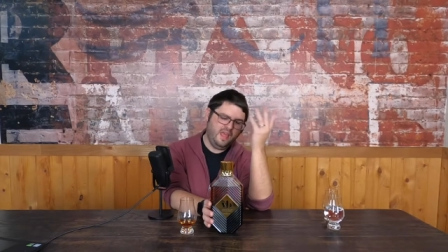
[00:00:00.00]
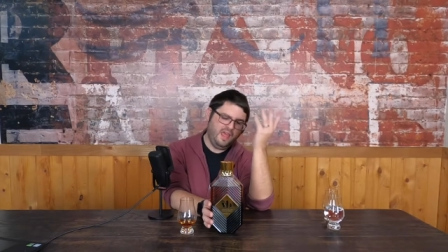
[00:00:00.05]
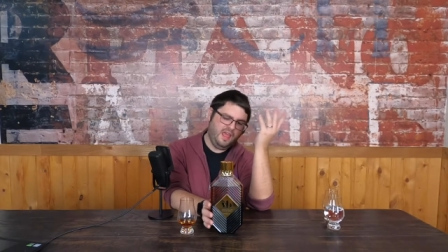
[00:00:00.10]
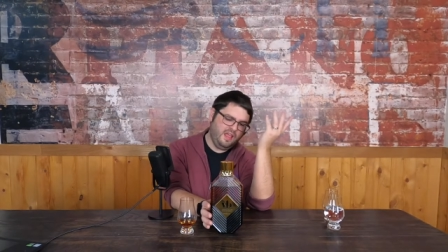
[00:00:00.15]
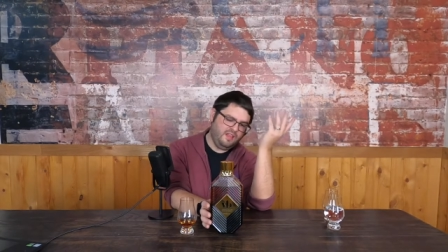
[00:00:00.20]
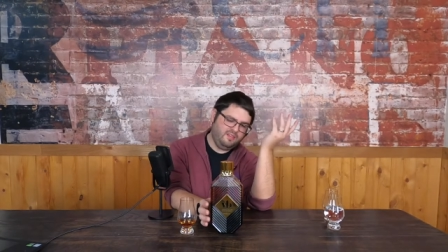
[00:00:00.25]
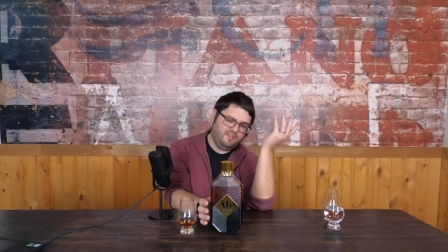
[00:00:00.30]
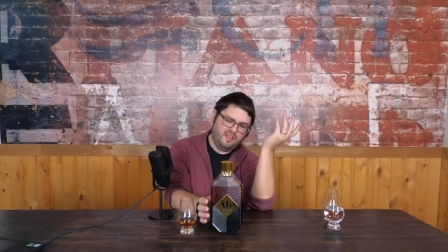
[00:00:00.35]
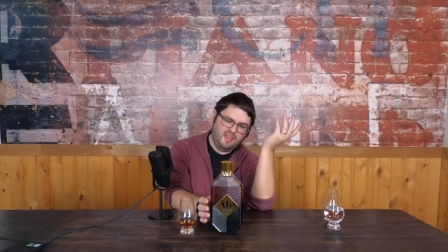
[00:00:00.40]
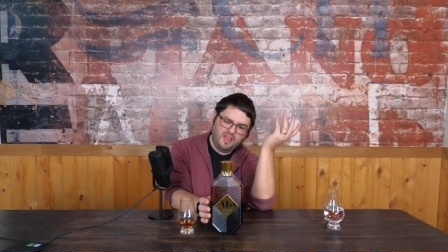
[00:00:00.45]

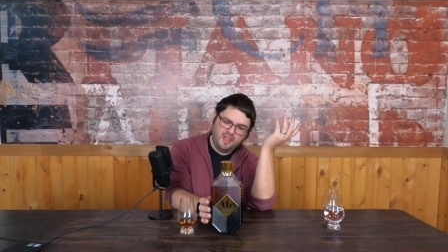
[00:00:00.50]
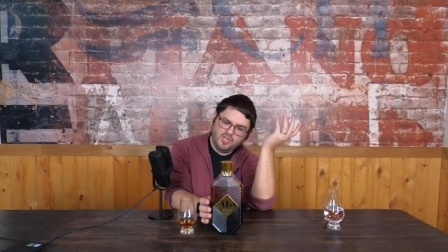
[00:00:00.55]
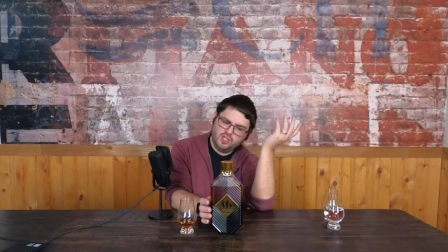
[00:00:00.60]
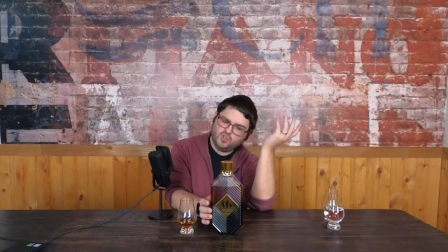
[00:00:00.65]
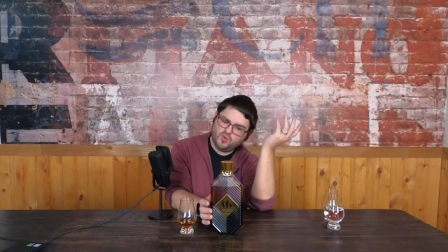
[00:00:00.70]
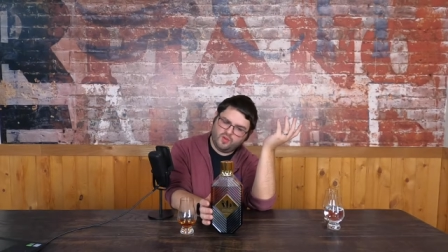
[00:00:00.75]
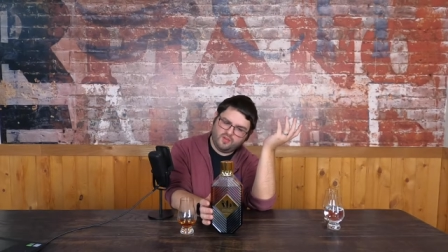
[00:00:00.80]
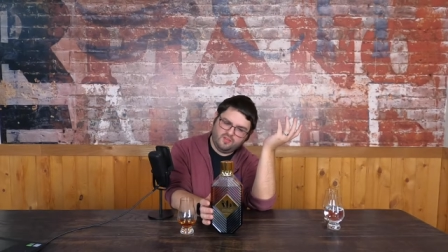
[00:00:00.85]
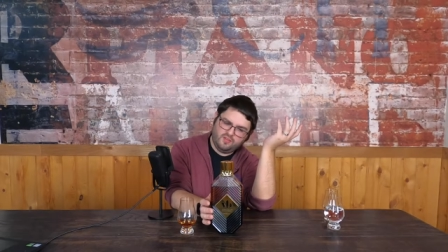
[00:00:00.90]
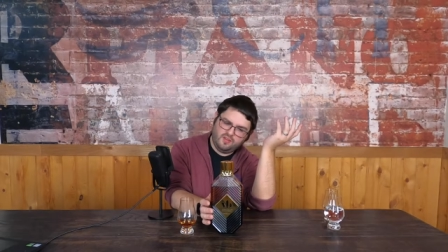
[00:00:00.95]
It's
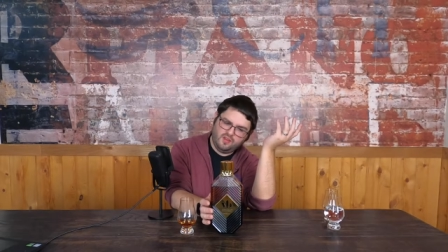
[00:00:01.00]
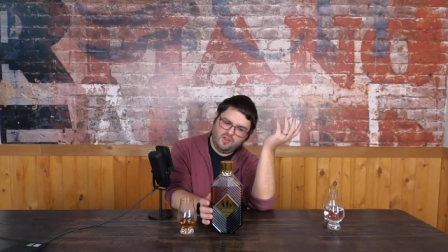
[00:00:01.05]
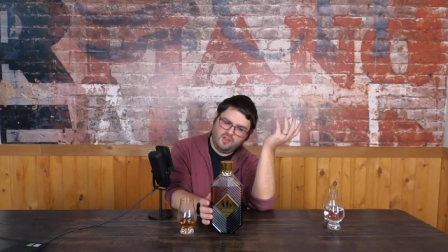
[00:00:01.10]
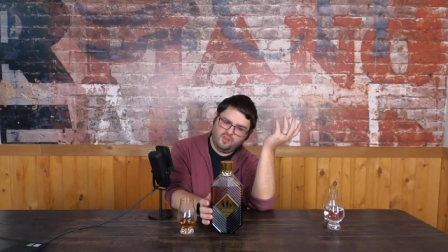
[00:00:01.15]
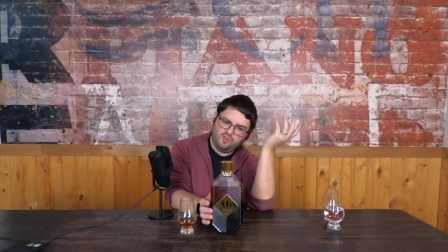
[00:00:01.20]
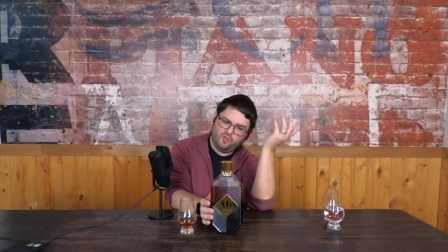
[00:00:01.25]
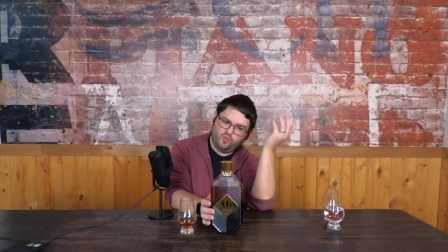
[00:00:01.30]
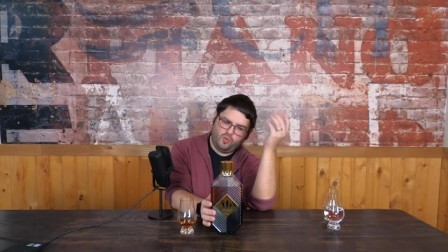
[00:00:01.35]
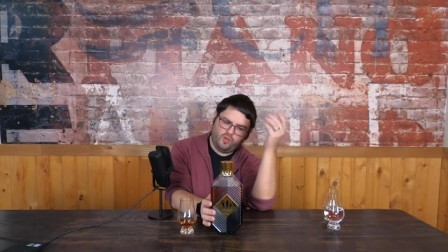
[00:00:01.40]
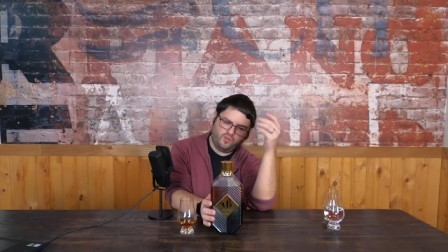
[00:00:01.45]

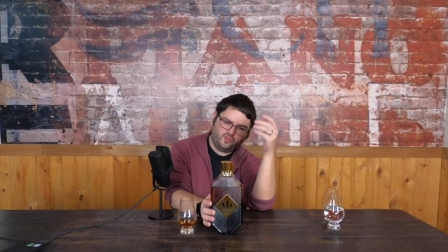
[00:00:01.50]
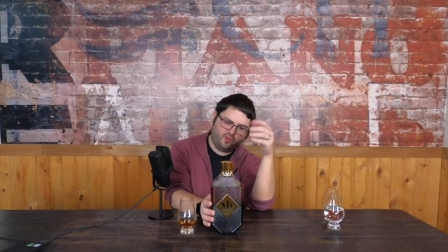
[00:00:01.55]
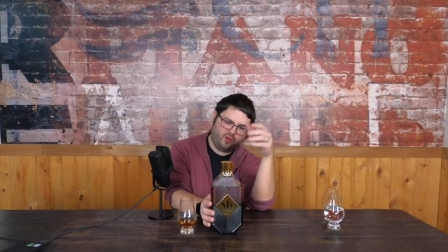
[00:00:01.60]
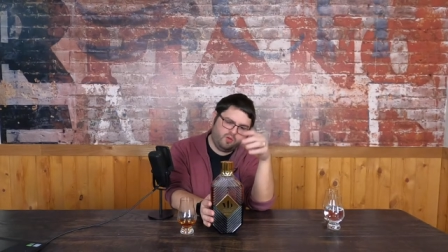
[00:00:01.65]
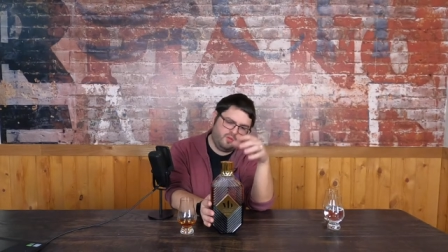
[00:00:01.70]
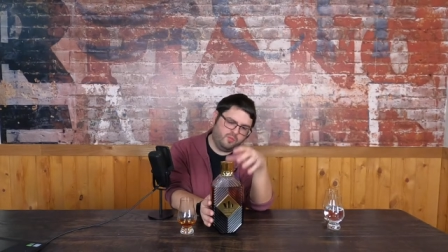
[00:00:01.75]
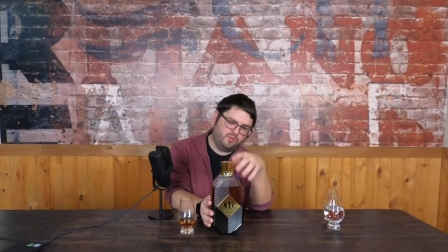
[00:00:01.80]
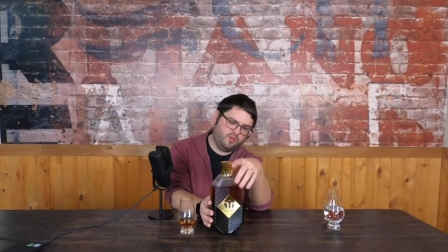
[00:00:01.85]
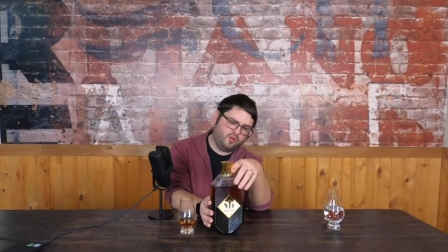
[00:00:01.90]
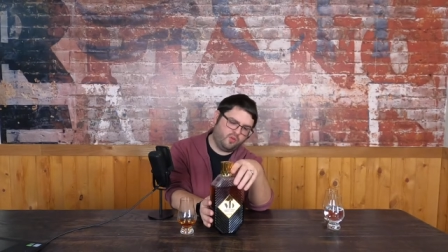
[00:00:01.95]
interesting to a certain